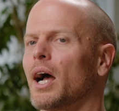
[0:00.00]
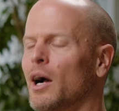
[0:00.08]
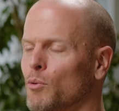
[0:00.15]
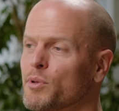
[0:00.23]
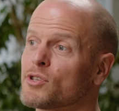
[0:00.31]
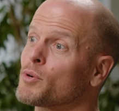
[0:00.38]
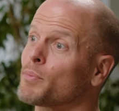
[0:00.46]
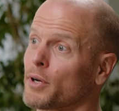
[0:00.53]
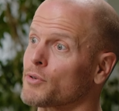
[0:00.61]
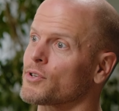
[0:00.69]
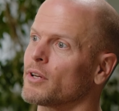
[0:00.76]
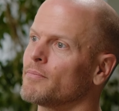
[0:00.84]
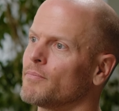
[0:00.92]
I would be super
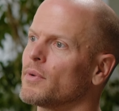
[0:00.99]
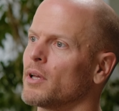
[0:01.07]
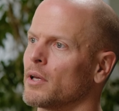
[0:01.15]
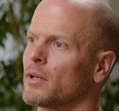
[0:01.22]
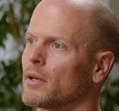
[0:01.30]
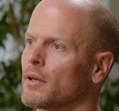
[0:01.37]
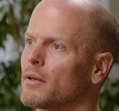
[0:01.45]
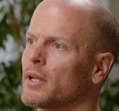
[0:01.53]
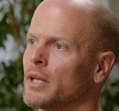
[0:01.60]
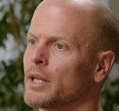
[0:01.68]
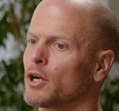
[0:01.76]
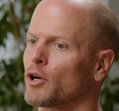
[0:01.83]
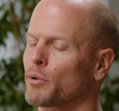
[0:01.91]
interested in
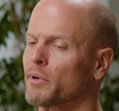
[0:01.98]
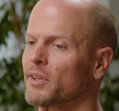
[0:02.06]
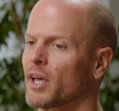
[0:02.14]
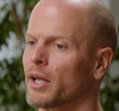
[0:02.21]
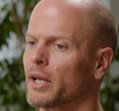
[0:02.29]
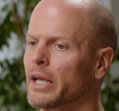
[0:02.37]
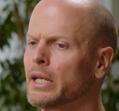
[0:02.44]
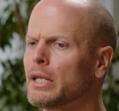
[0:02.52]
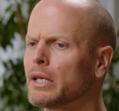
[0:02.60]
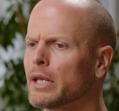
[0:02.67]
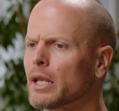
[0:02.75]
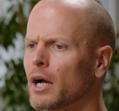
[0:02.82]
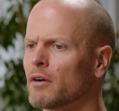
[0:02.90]
in hearing about that.
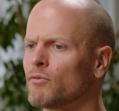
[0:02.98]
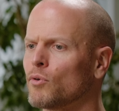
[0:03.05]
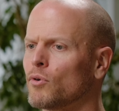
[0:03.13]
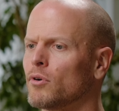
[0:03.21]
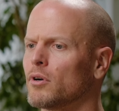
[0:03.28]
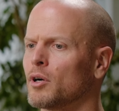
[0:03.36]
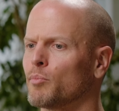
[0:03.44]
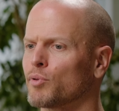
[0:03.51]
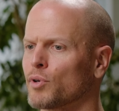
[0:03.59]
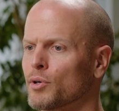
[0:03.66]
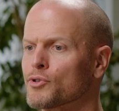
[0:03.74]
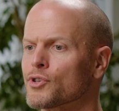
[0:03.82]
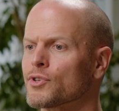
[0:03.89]
Any novel
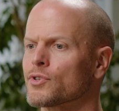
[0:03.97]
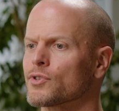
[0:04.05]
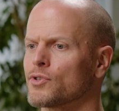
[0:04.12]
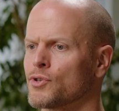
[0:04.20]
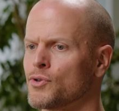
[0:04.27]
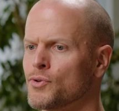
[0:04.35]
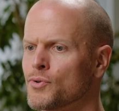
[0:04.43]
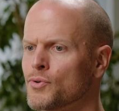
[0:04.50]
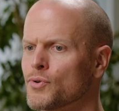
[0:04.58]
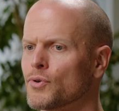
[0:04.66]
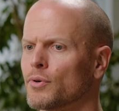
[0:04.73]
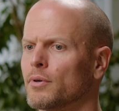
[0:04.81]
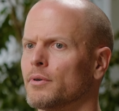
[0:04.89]
approaches
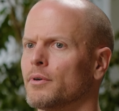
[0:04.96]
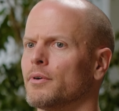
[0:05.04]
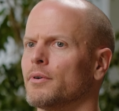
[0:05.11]
to